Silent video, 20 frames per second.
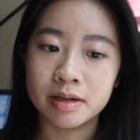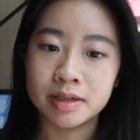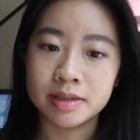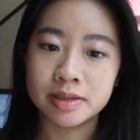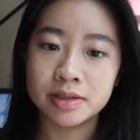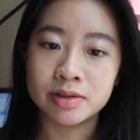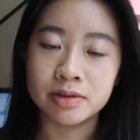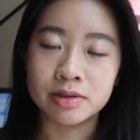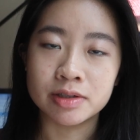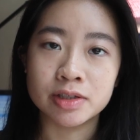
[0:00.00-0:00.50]

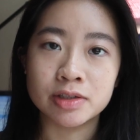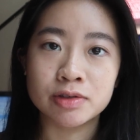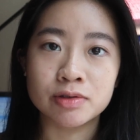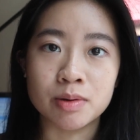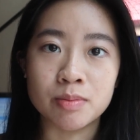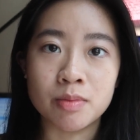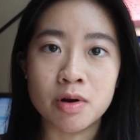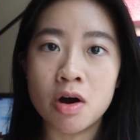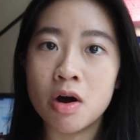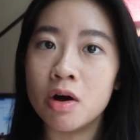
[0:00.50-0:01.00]
students
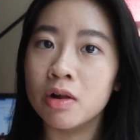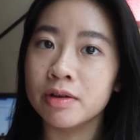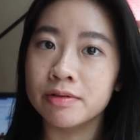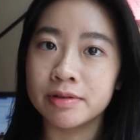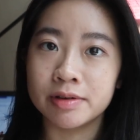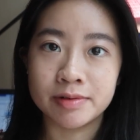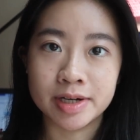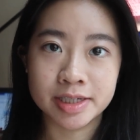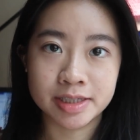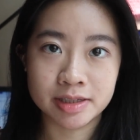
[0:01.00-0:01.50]
from all of
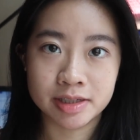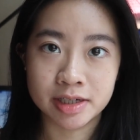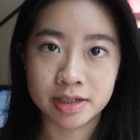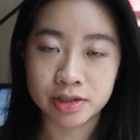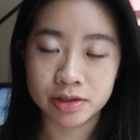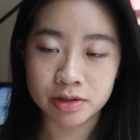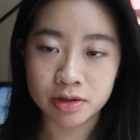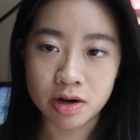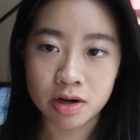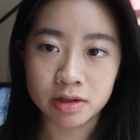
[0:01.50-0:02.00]
the
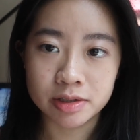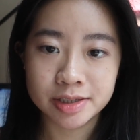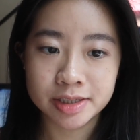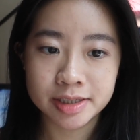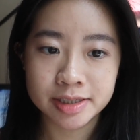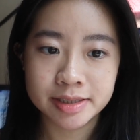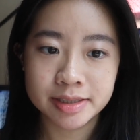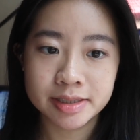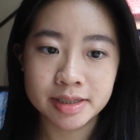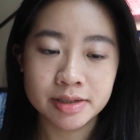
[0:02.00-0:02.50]
residential
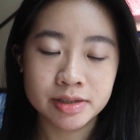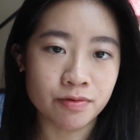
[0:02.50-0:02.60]
colleges.